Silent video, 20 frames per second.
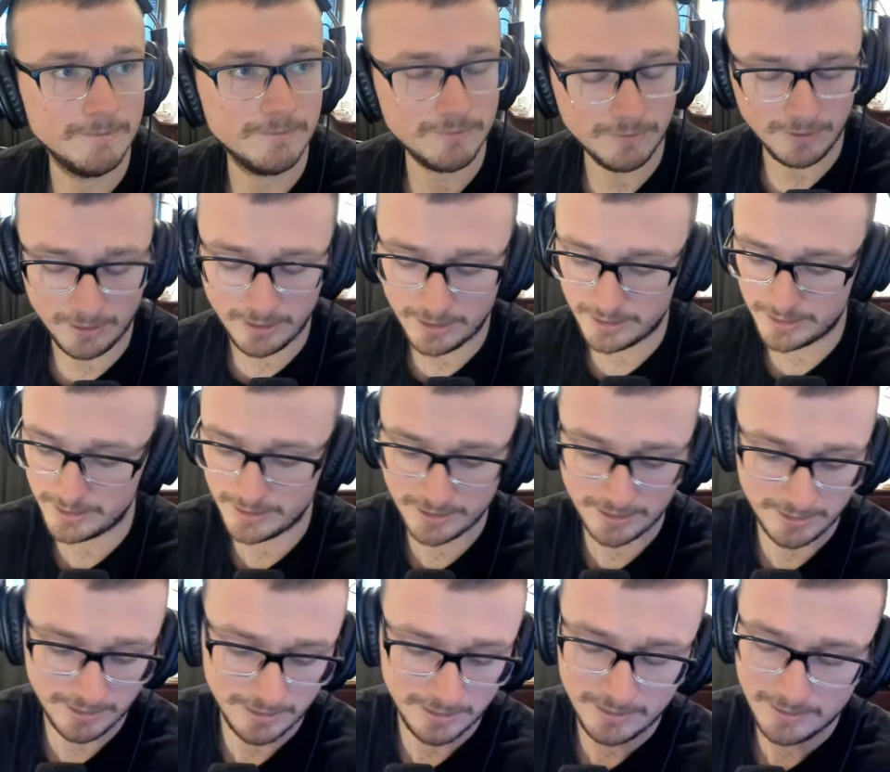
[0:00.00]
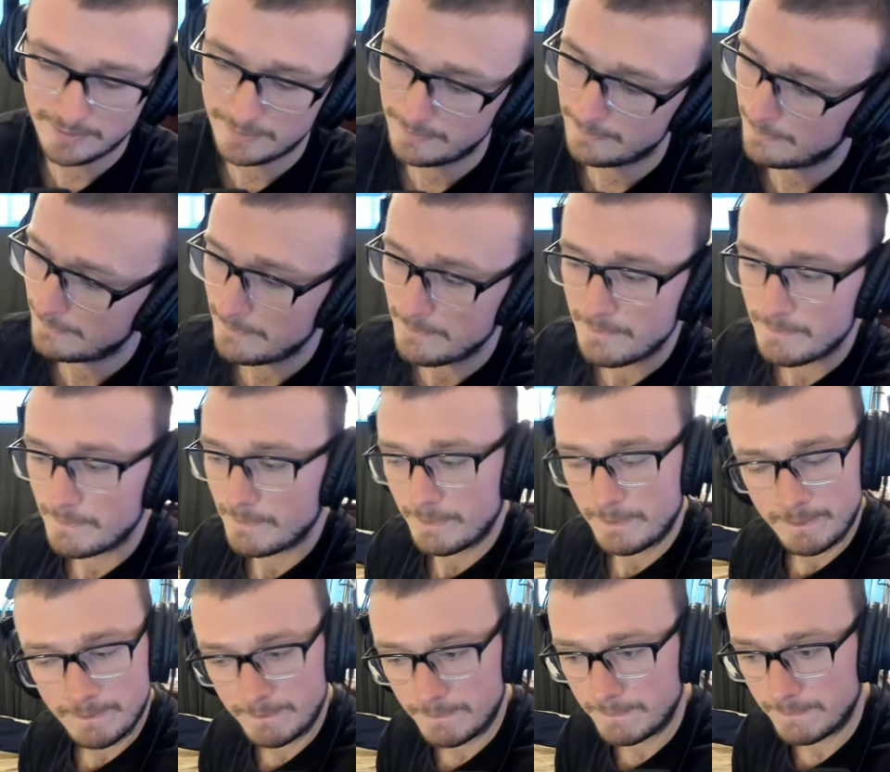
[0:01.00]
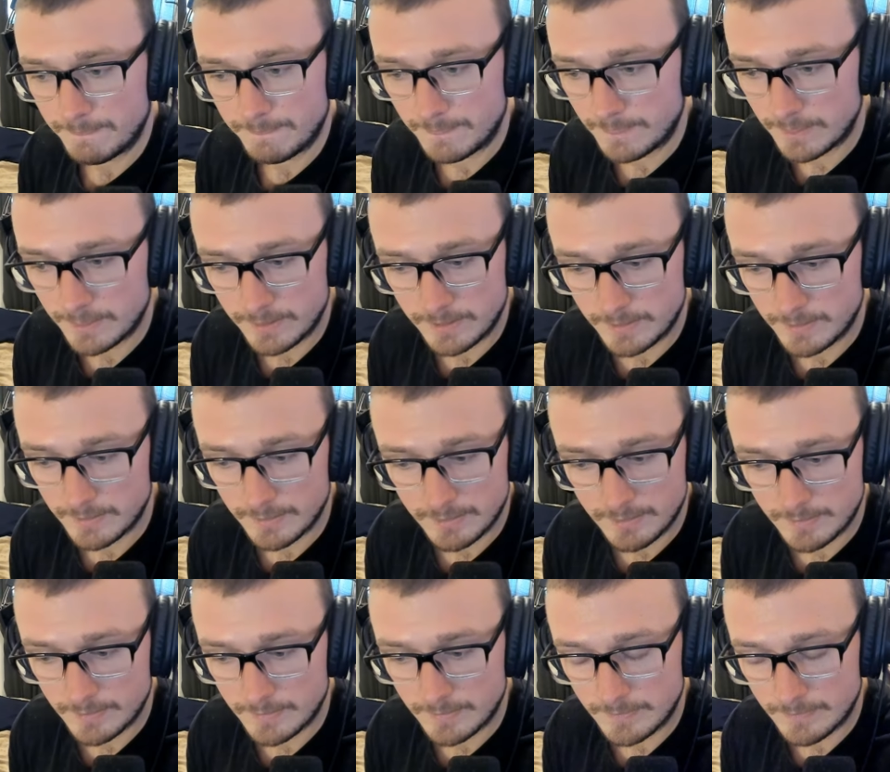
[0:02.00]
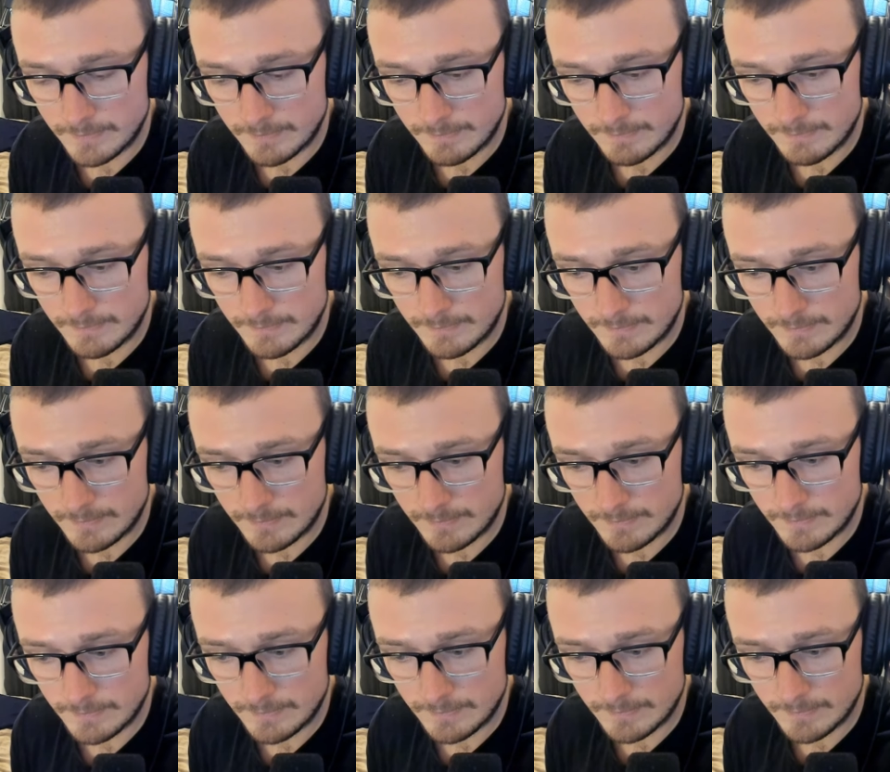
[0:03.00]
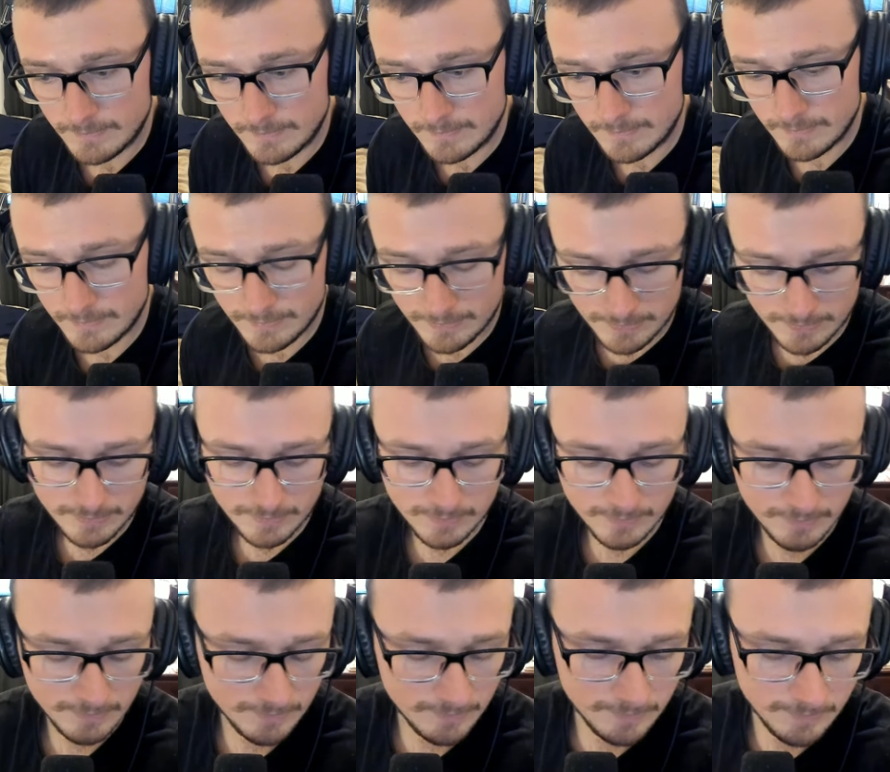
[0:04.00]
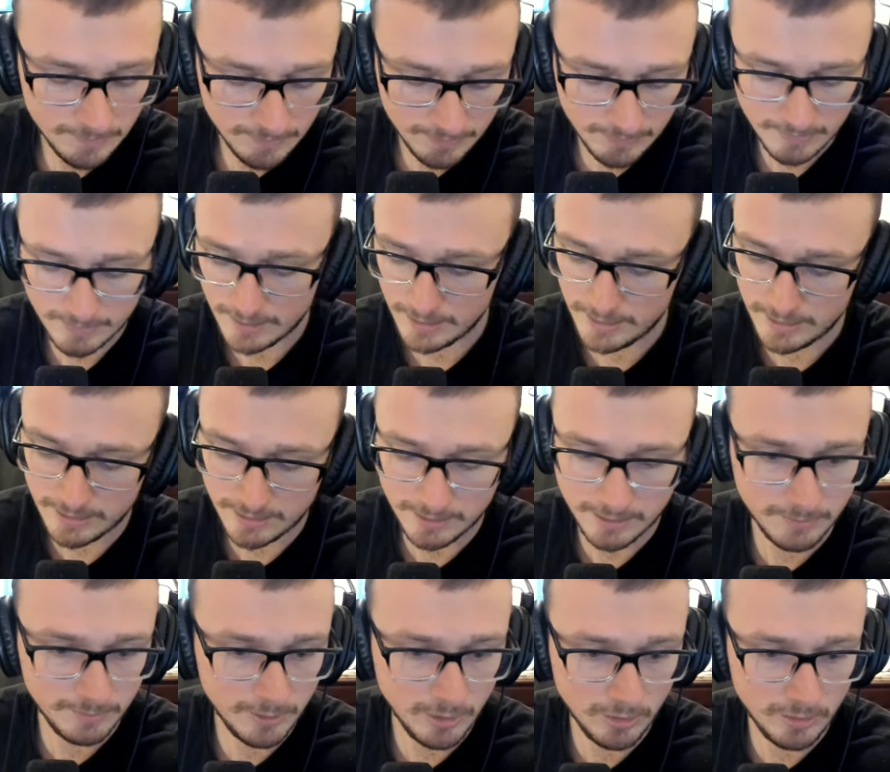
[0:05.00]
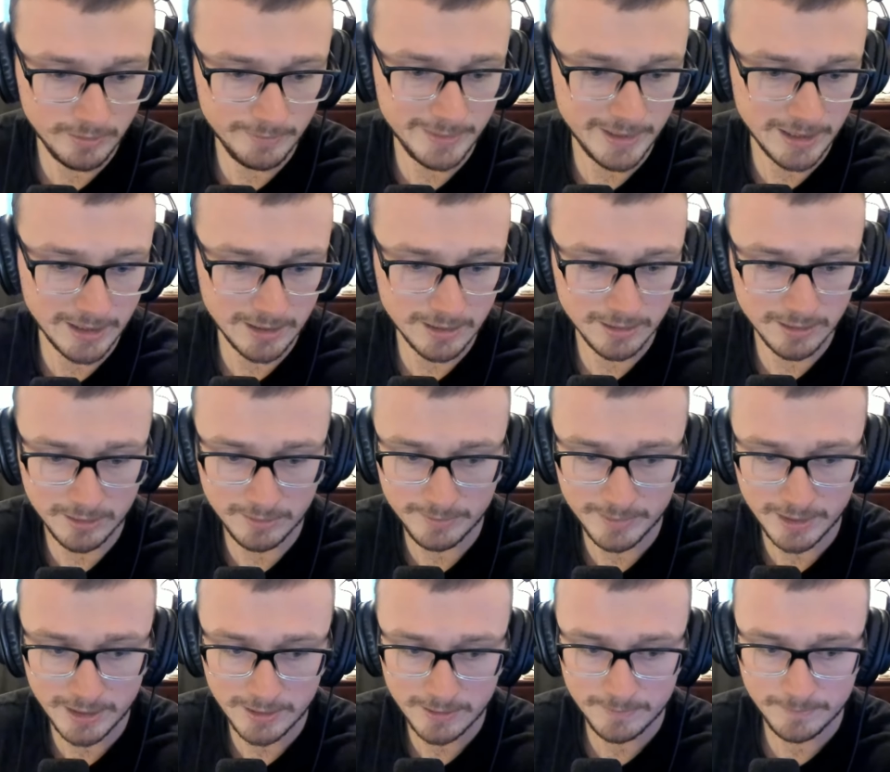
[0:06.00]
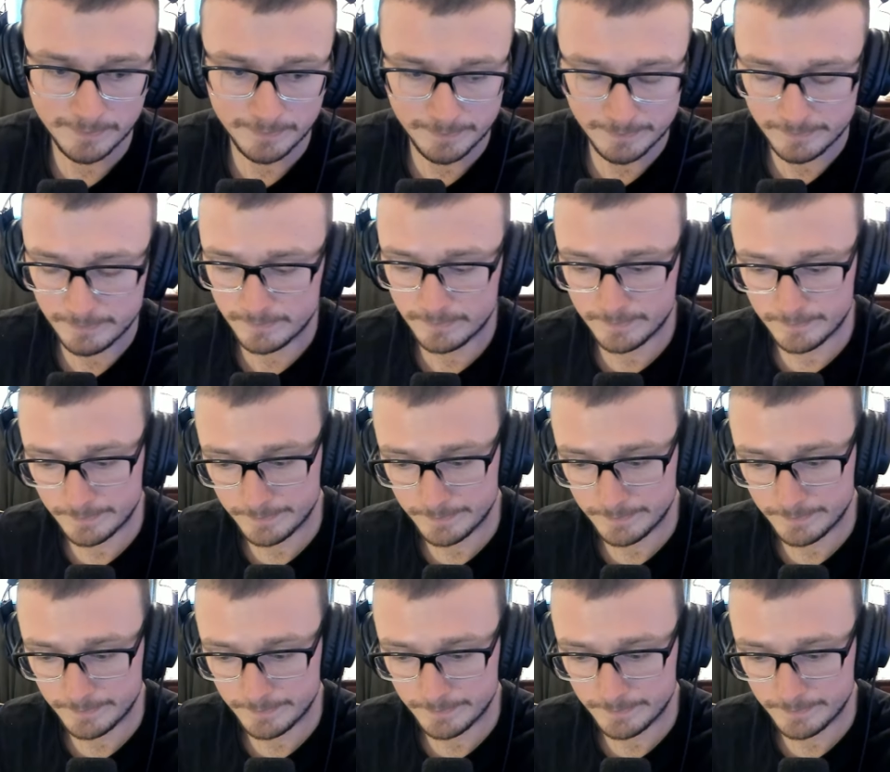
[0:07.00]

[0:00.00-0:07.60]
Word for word: Fuck. On the way for thin tectonic plates and grinned at the stranger things which occur within. Hang on, I'm going back a little, man. Tin.